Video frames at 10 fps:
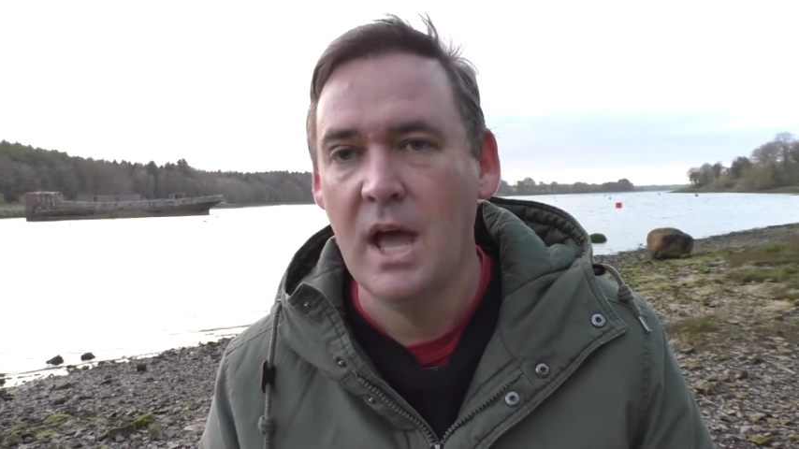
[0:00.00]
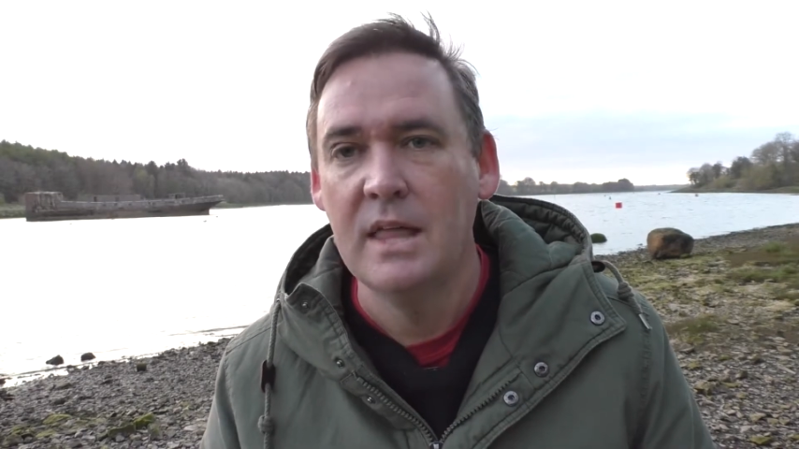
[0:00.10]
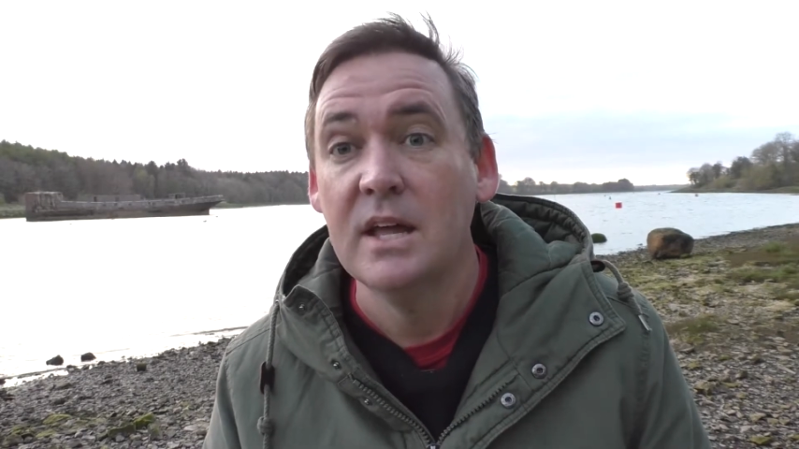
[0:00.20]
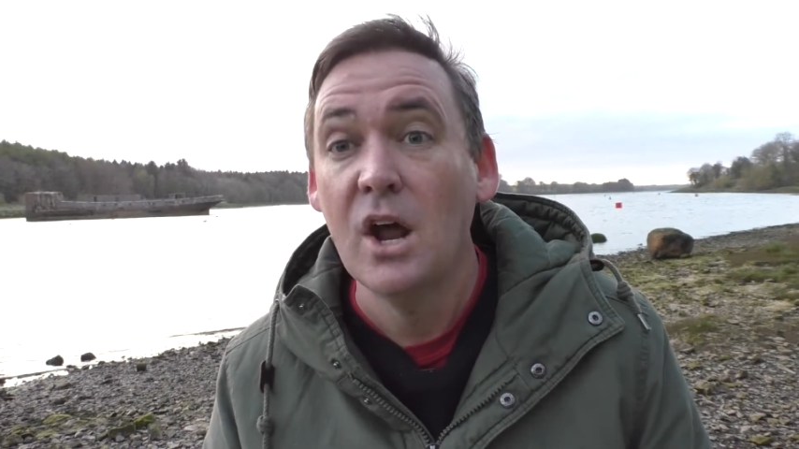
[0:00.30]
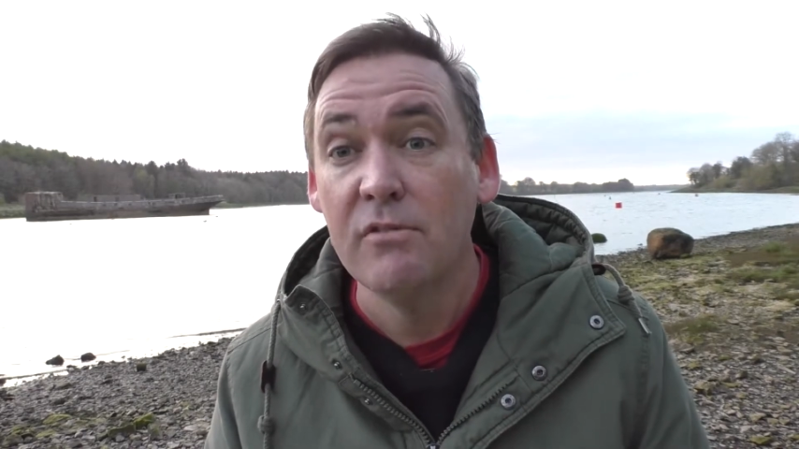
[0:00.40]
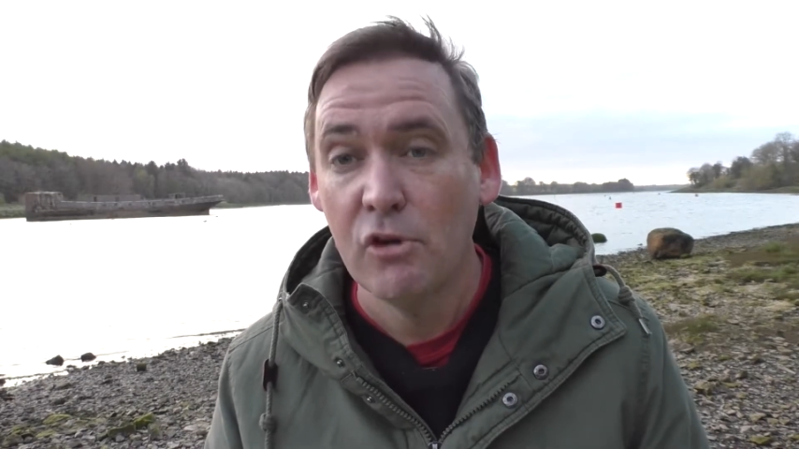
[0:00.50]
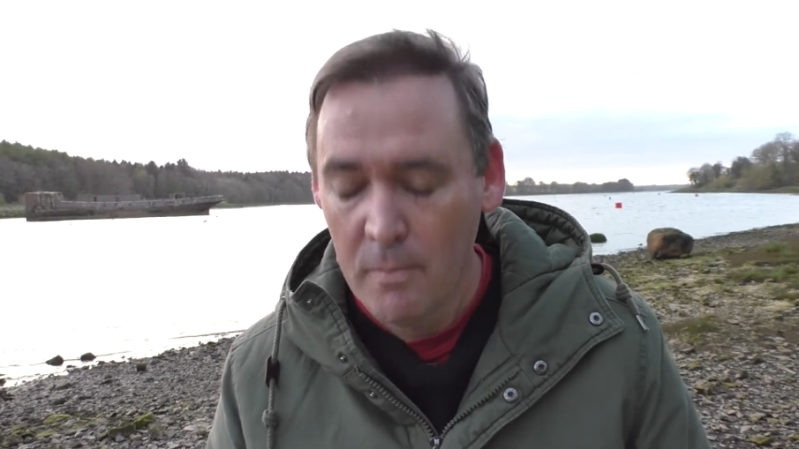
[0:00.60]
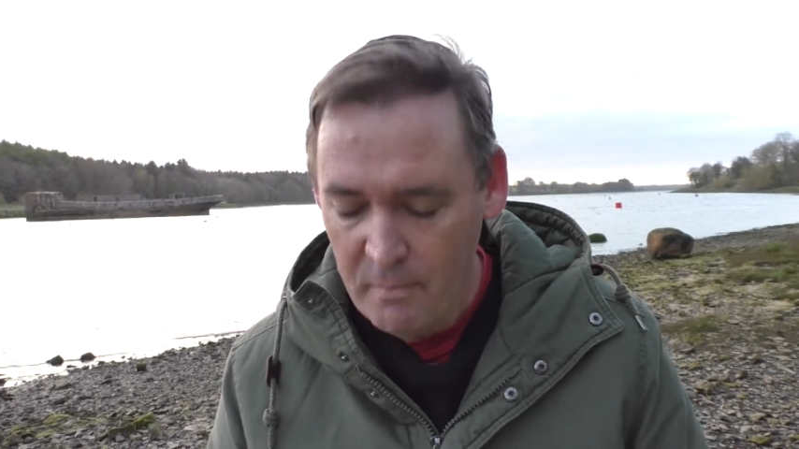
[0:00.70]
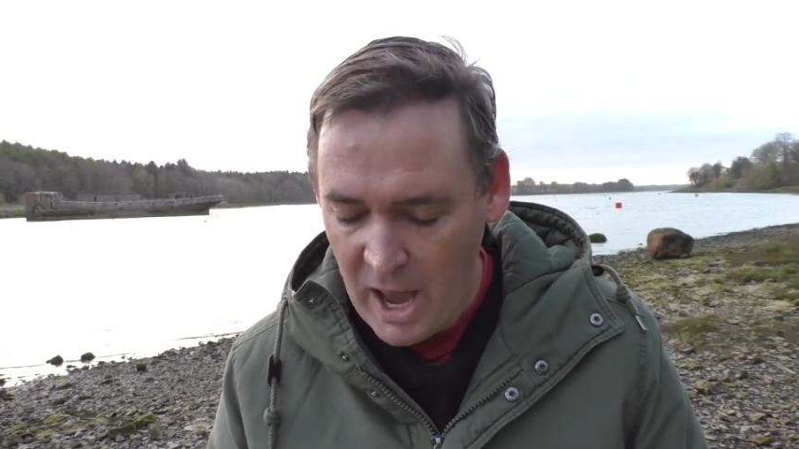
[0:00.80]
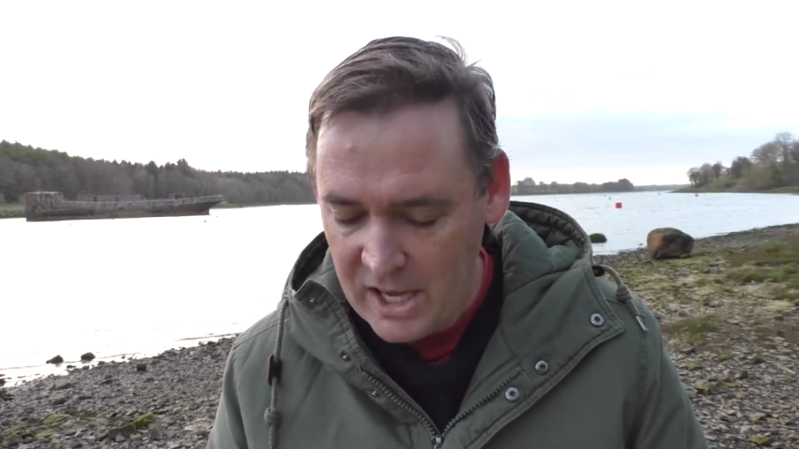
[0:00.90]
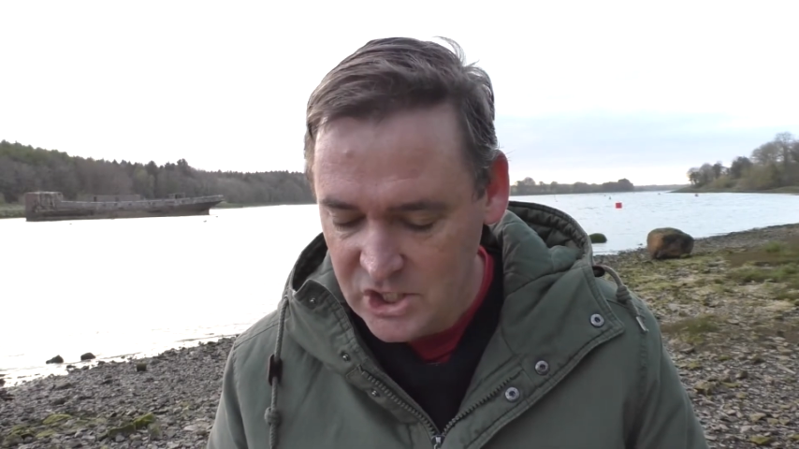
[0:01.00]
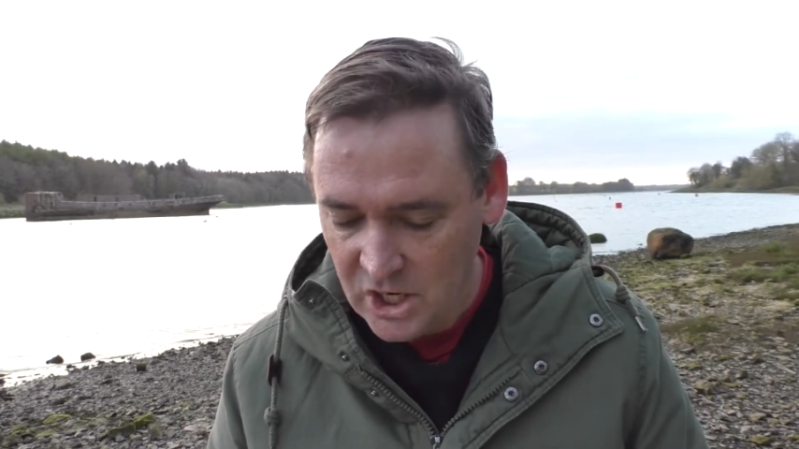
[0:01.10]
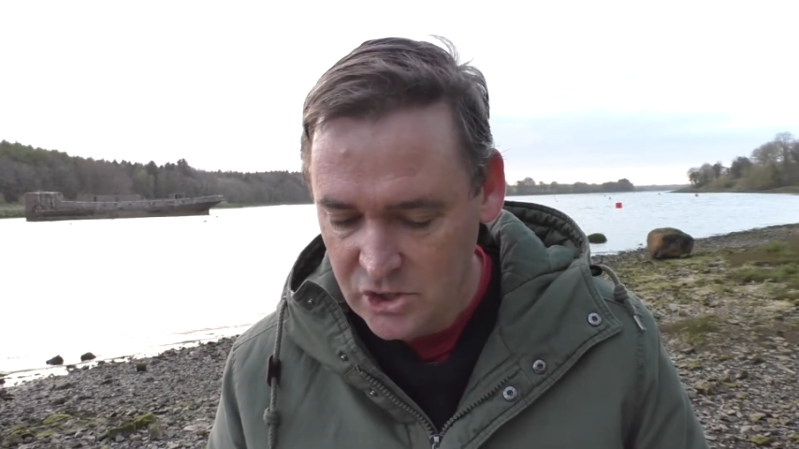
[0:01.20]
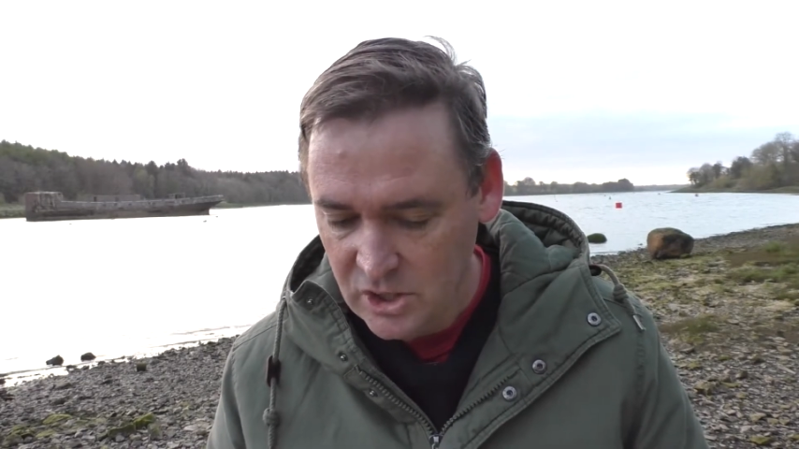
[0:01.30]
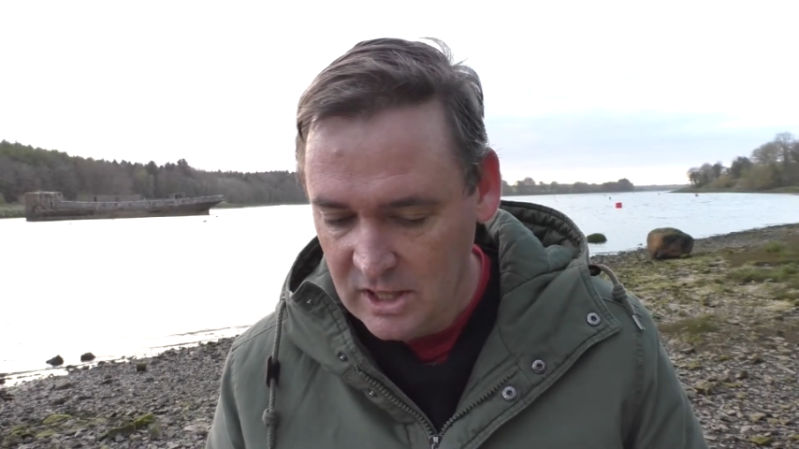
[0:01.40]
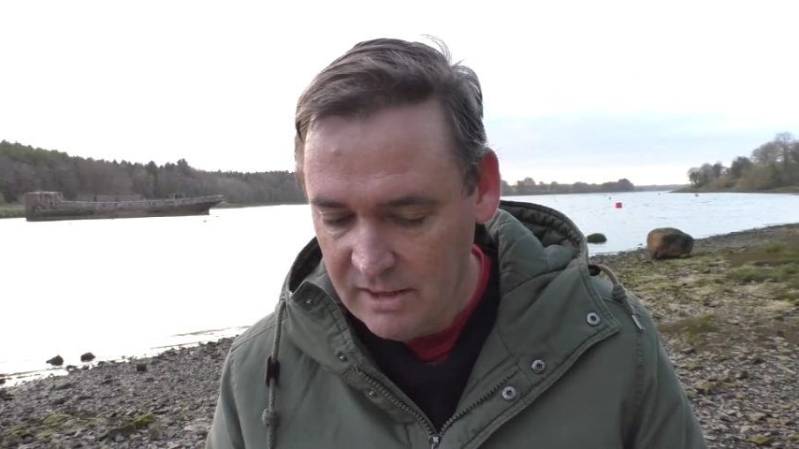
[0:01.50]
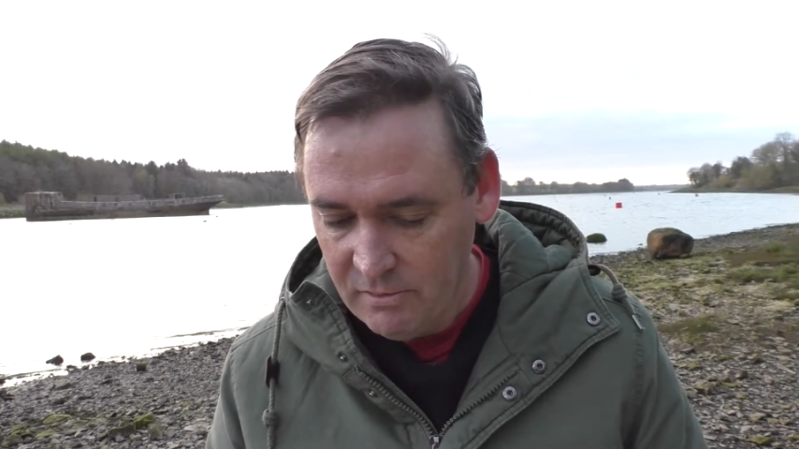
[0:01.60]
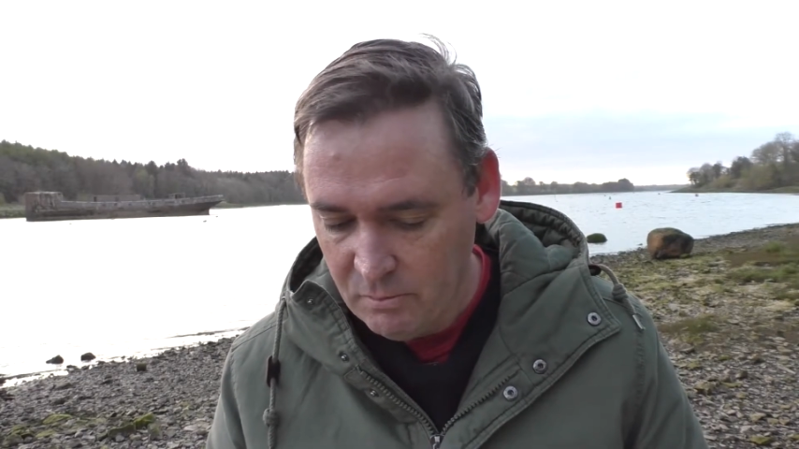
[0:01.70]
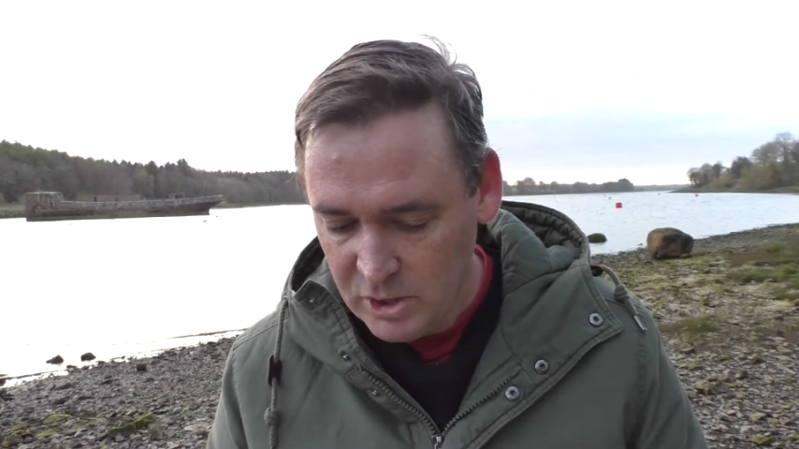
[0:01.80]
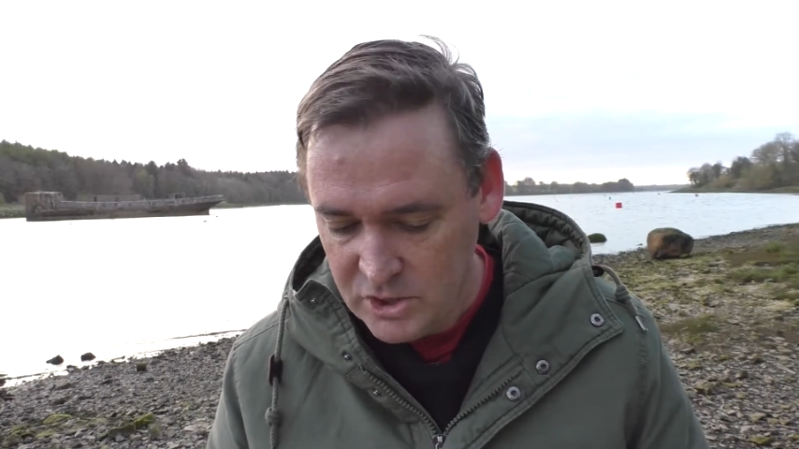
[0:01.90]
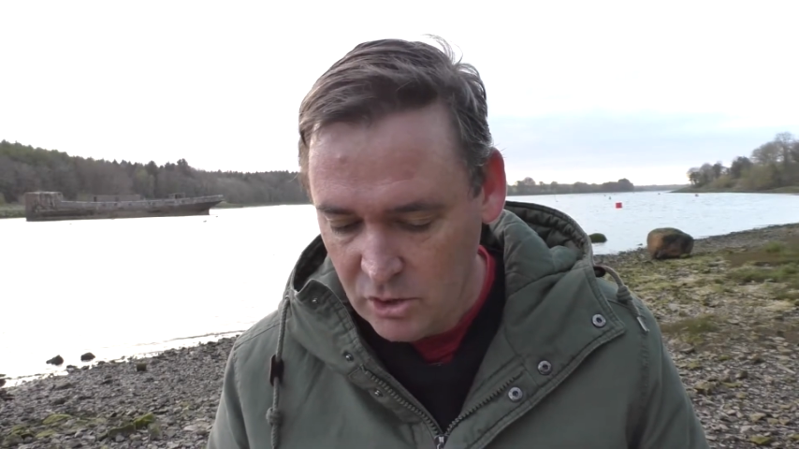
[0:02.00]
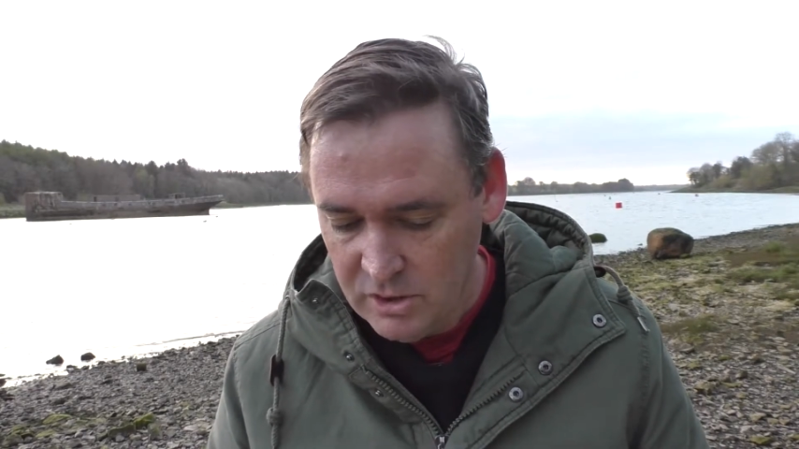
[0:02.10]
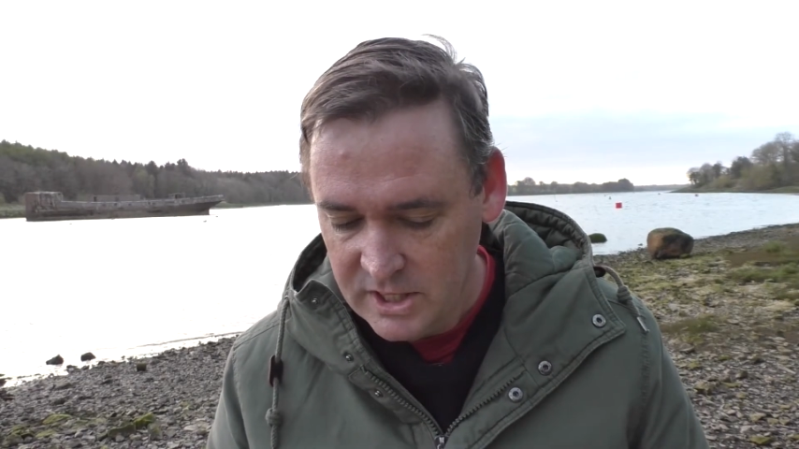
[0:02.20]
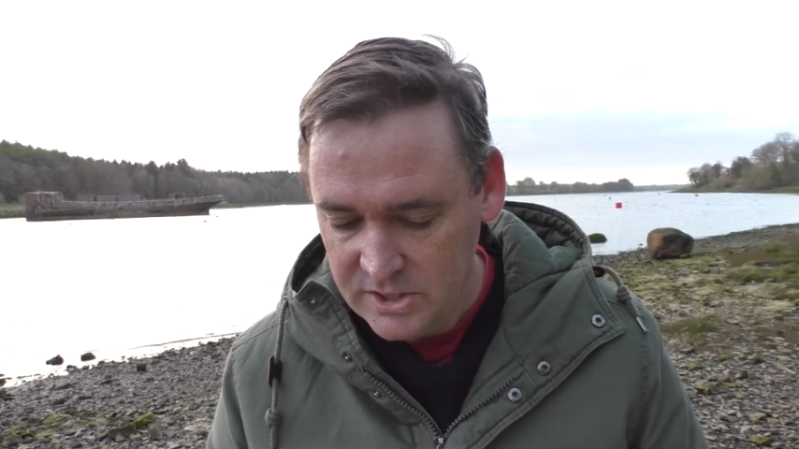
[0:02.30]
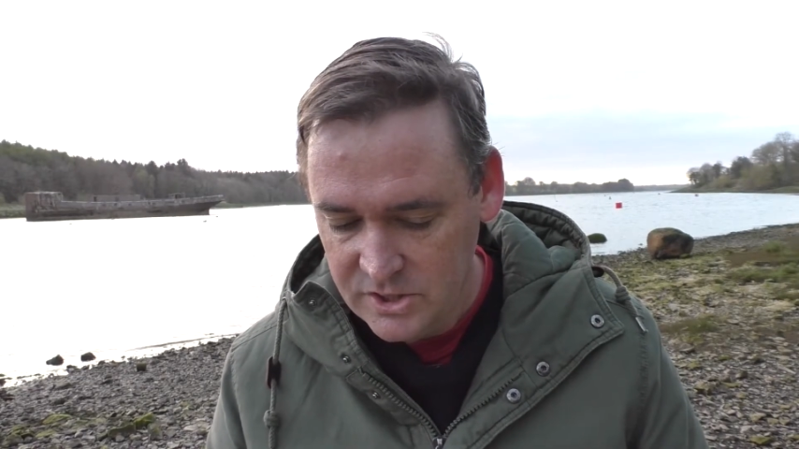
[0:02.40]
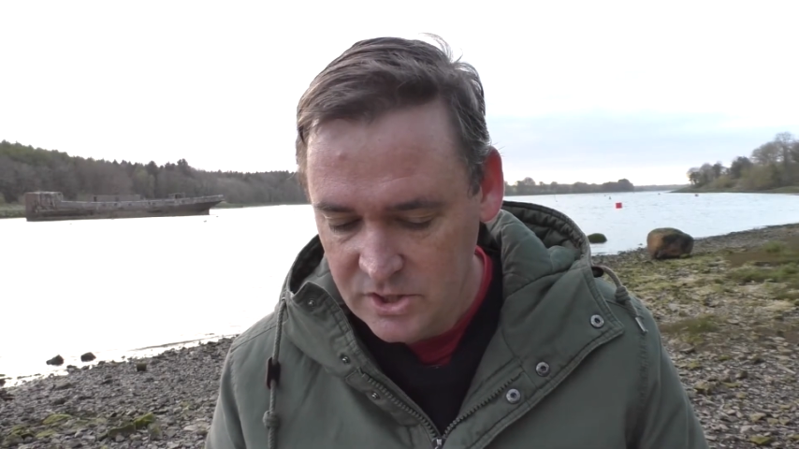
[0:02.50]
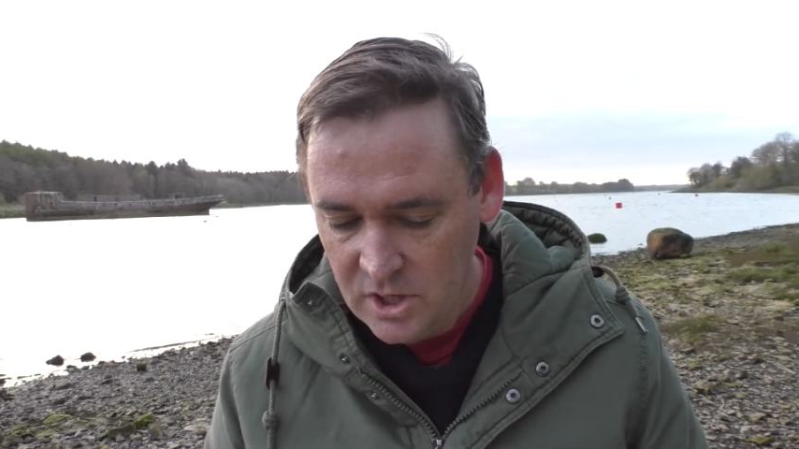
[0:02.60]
And then over on page 111, we're told this: